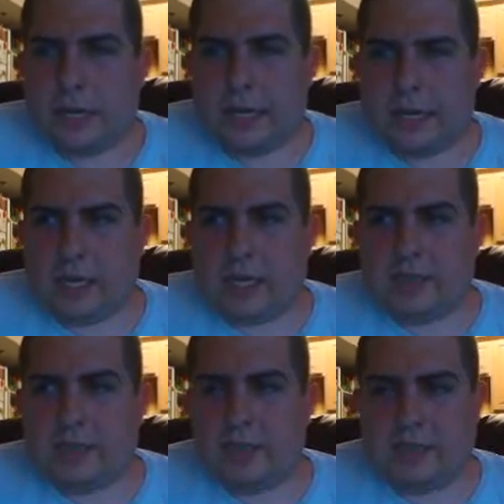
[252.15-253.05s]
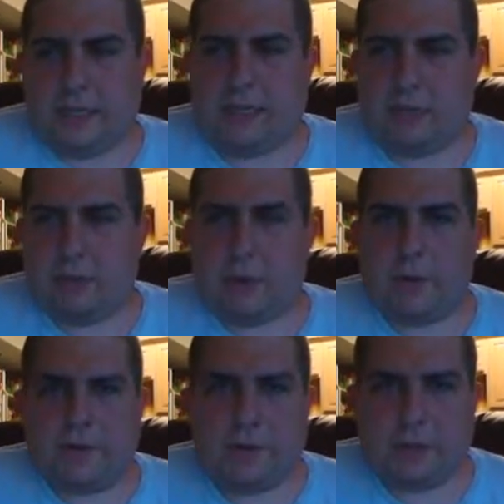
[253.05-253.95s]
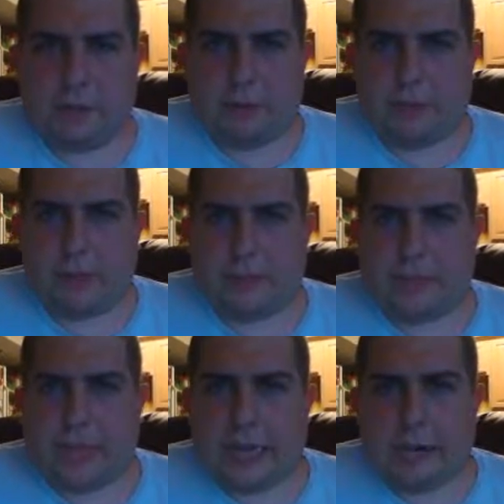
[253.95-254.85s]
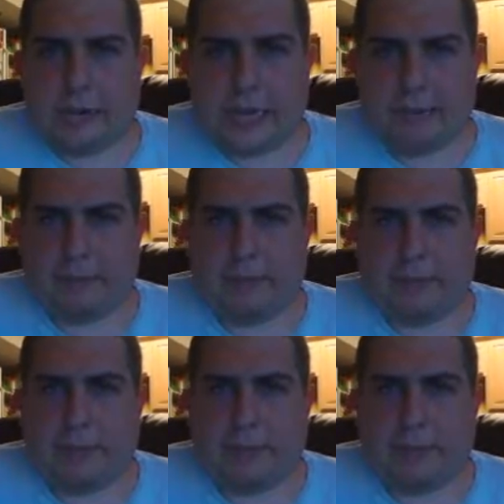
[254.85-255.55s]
getting constantly thrown for a loop when they were saying her name